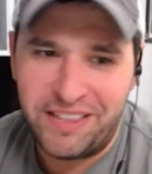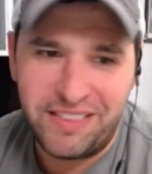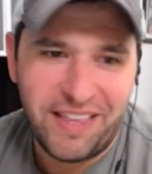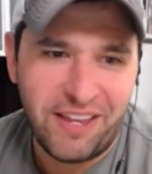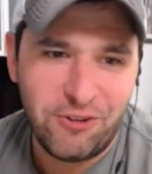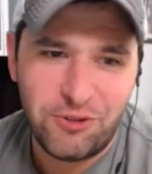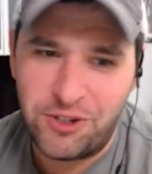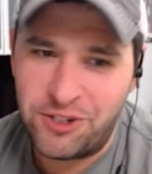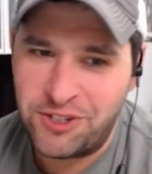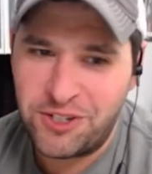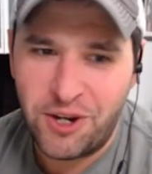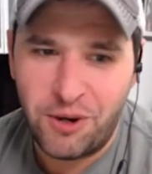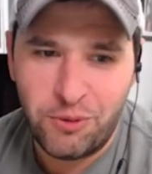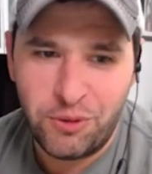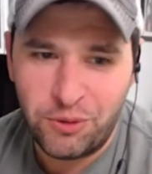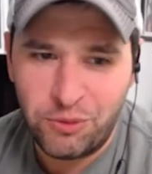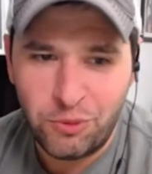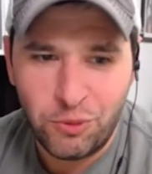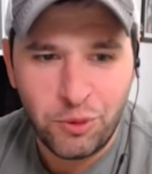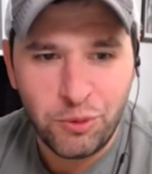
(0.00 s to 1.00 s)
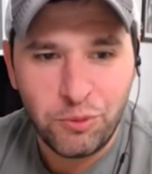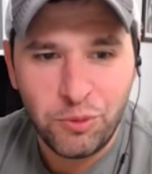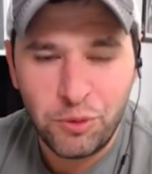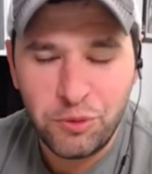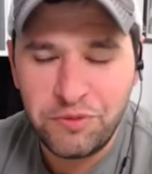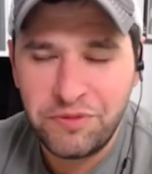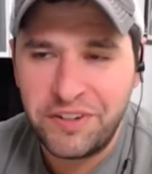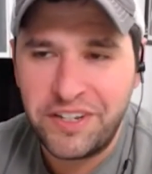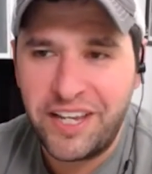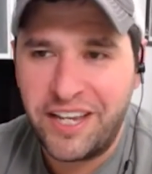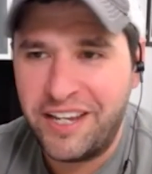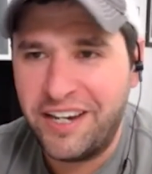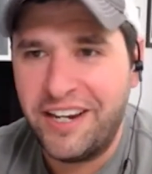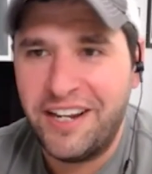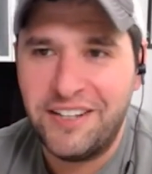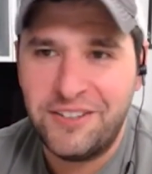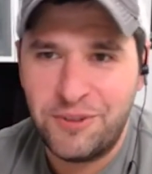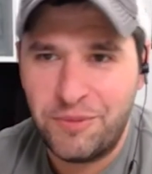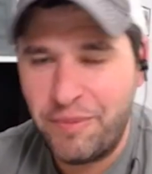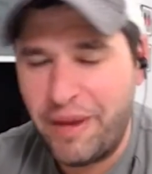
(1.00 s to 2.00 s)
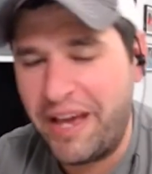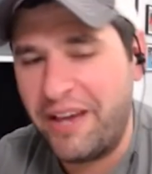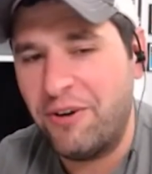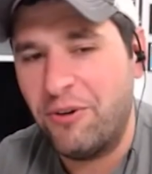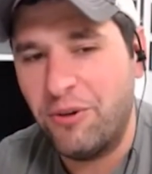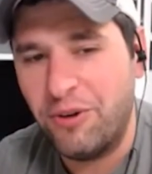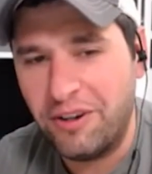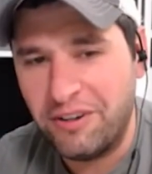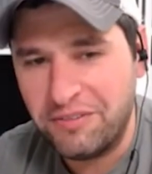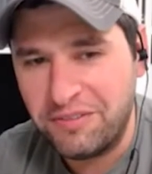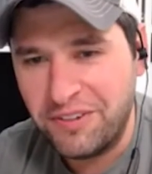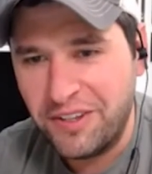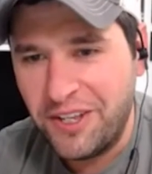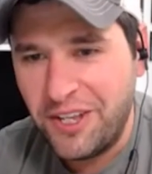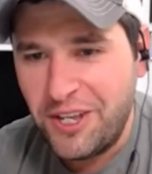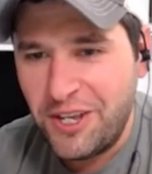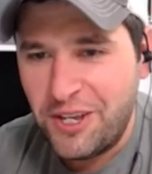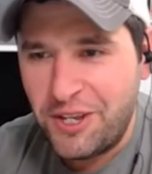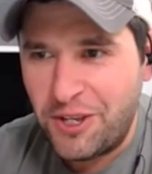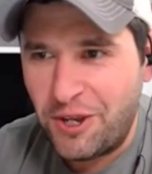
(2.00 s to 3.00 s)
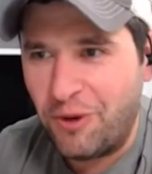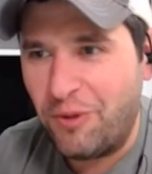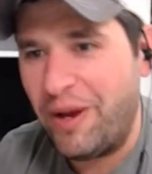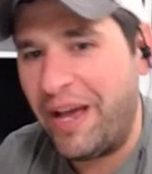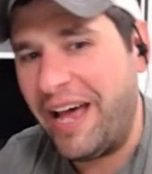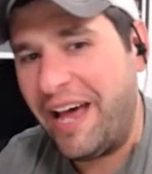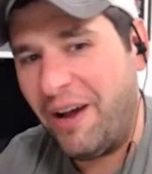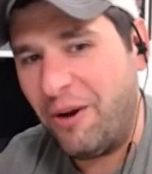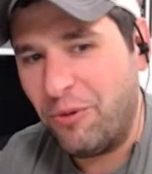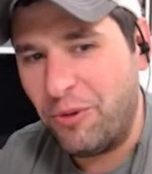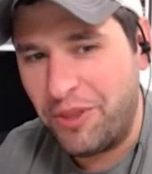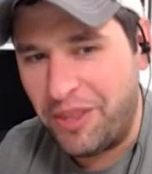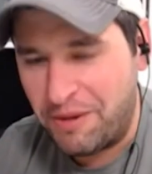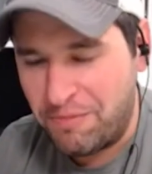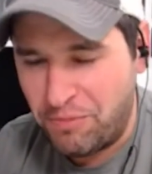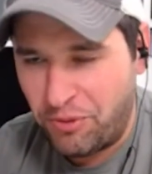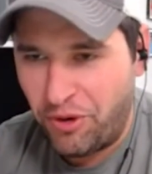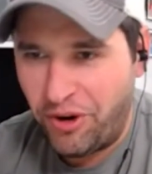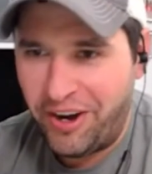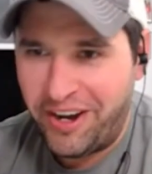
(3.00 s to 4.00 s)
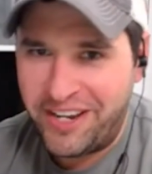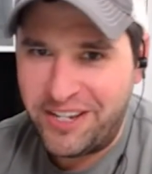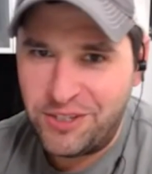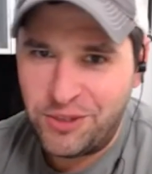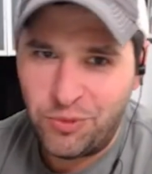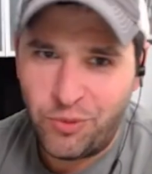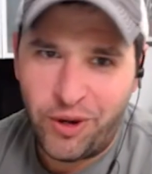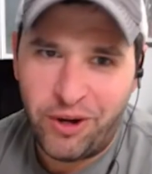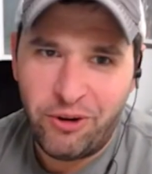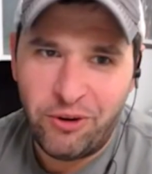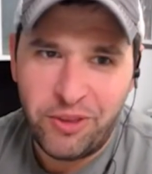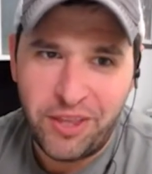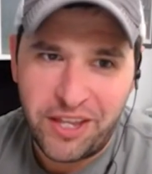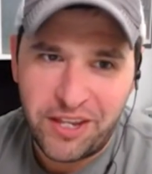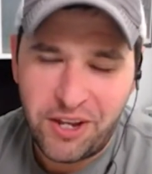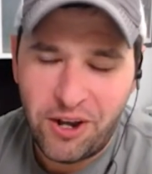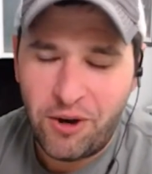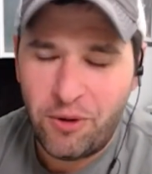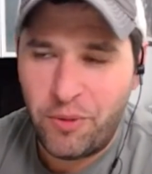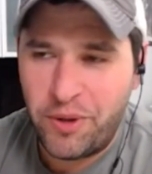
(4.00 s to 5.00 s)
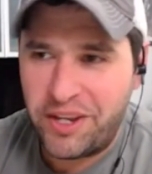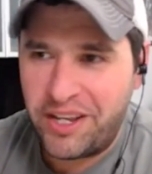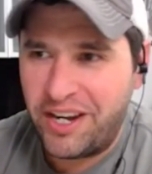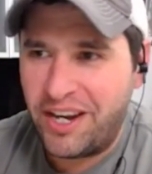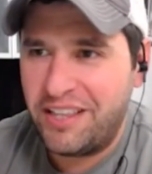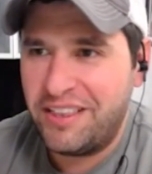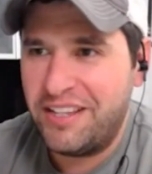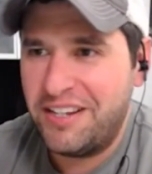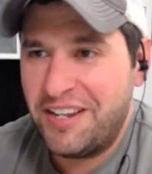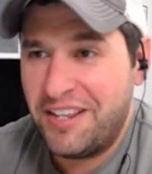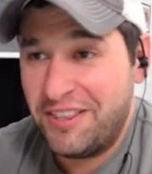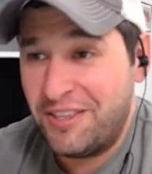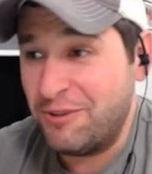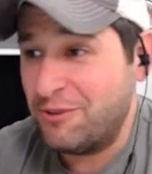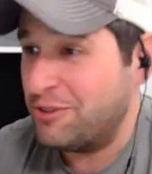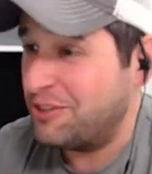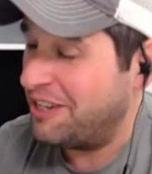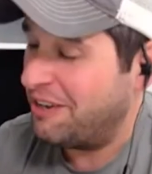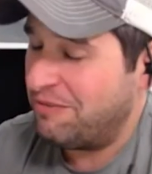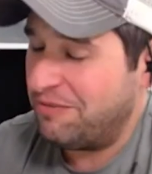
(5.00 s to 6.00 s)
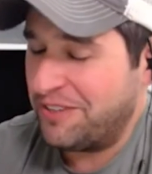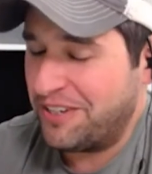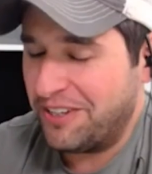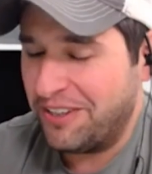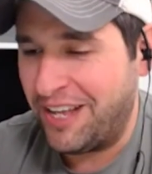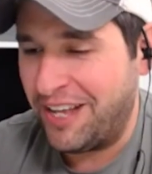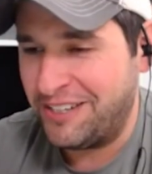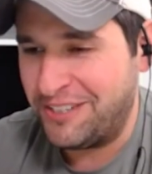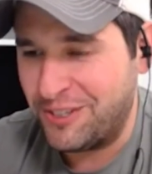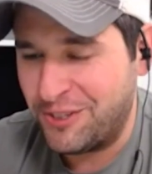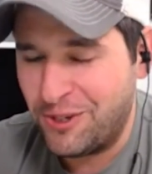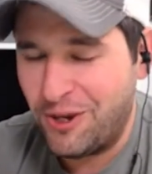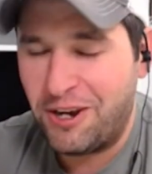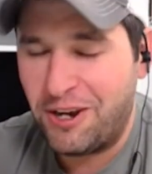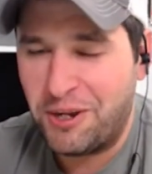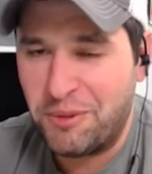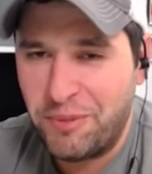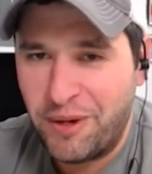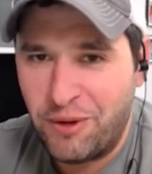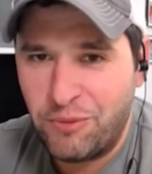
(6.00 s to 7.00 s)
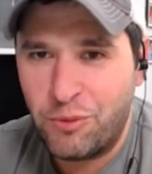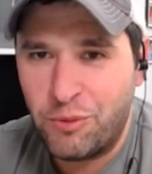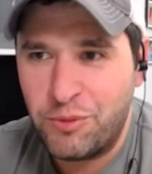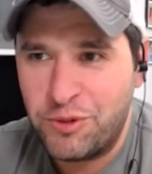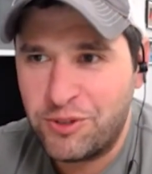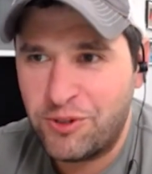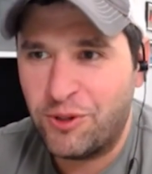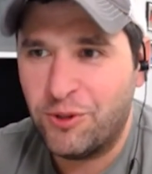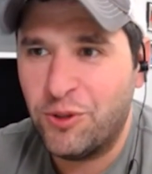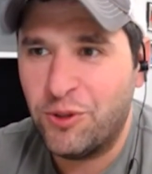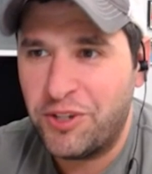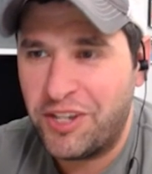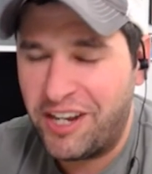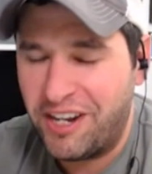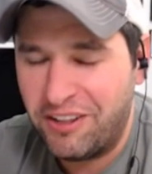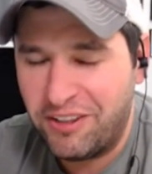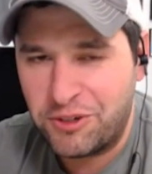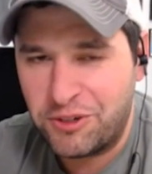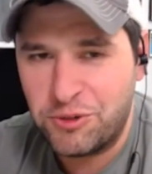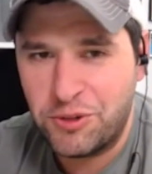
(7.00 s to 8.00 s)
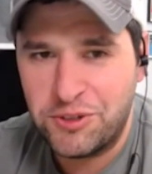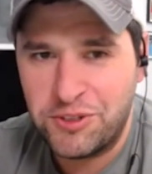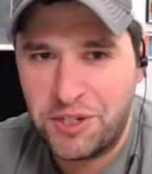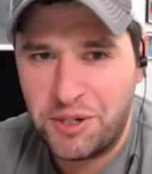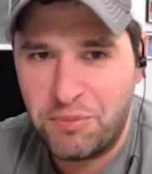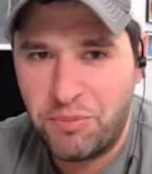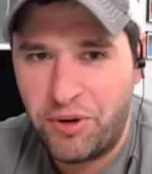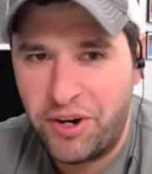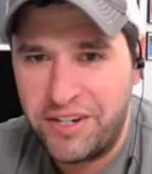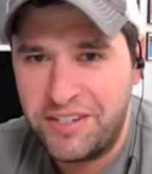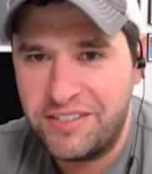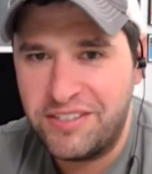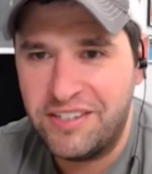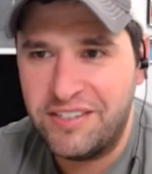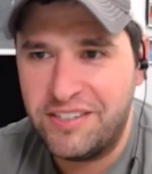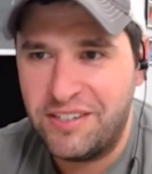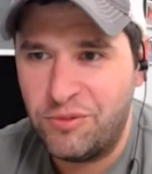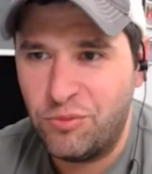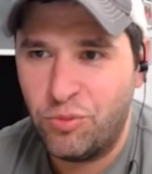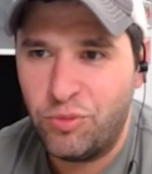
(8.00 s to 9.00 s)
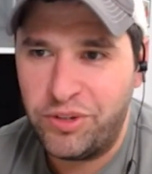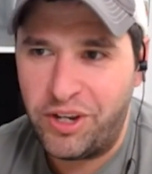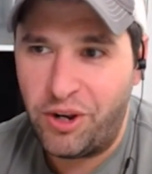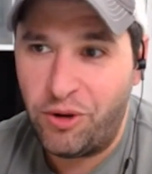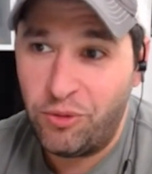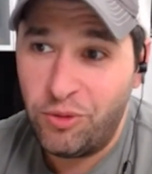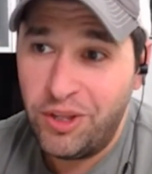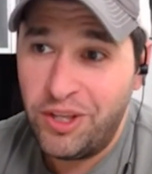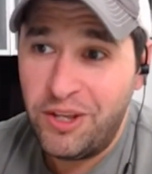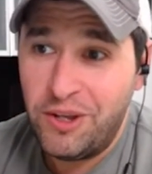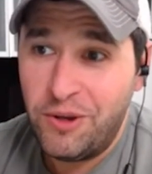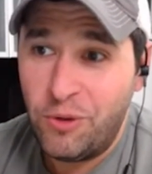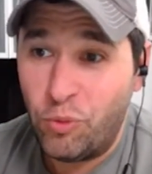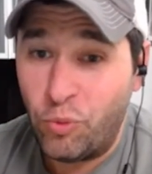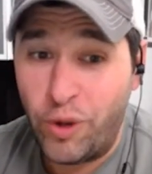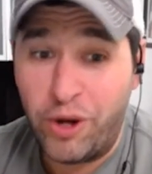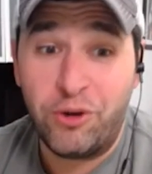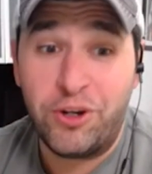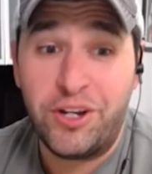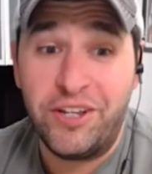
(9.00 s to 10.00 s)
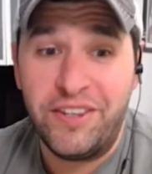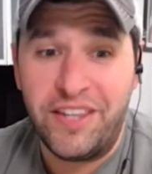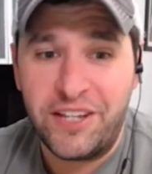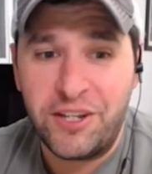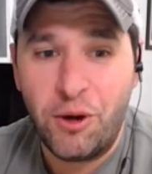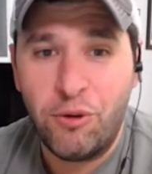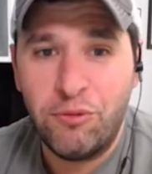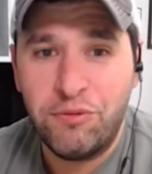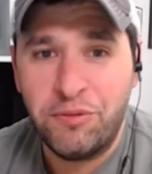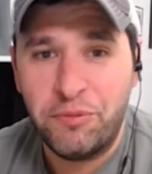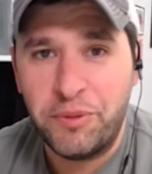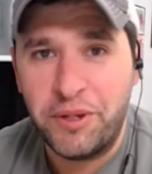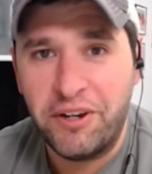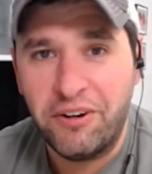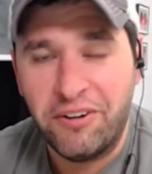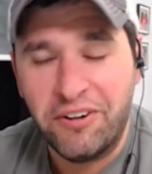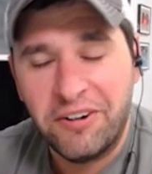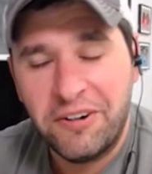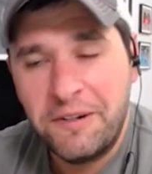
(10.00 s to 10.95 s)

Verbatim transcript: They're just going through the roof again, and it's a matter of you know how are they priced, where are they going, and I think that there's definitely a lot to talk about when we start looking at electricity prices and you know where can they go from here.